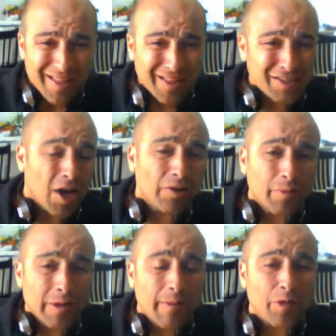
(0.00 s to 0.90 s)
Let's talk a
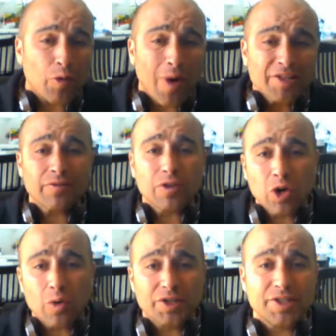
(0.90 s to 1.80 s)
little bit about the rest of the
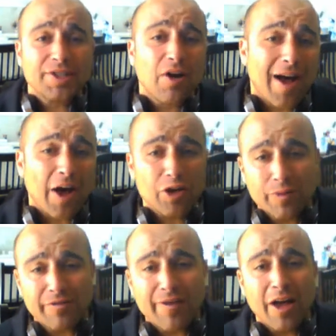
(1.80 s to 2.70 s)
course itself, how you'll
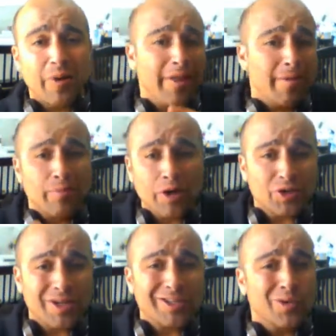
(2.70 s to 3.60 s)
be evaluated, the books
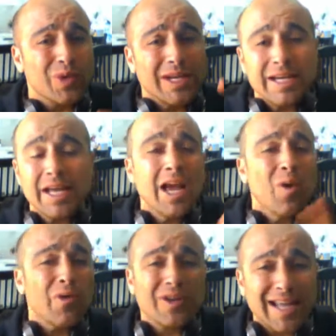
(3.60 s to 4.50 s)
you need to read,
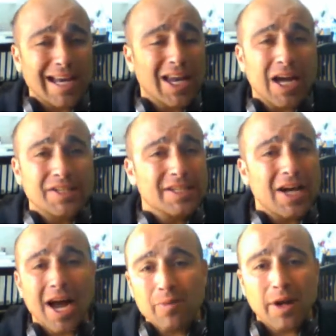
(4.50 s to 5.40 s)
what the deadlines and
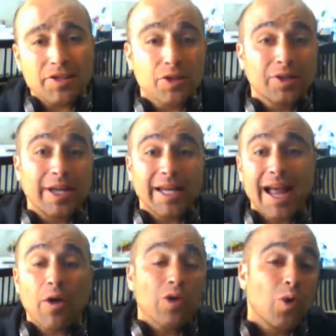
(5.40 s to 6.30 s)
timelines look like, and
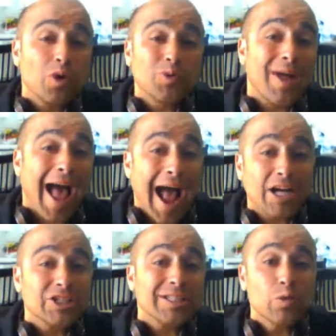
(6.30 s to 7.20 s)
how the course will
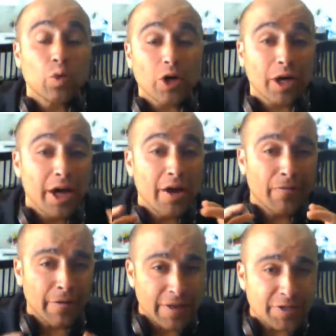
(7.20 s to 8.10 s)
actually work
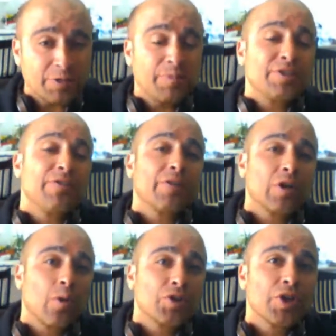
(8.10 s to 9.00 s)
for this specific
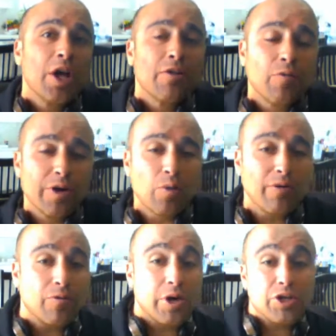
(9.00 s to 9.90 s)
course,
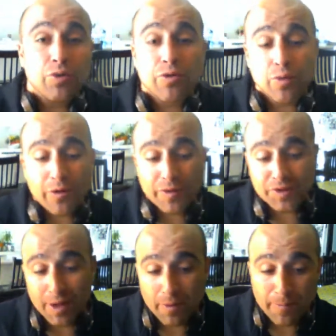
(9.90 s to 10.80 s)
4142, throughout the
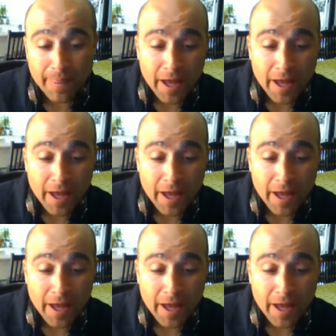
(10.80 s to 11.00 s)
summer.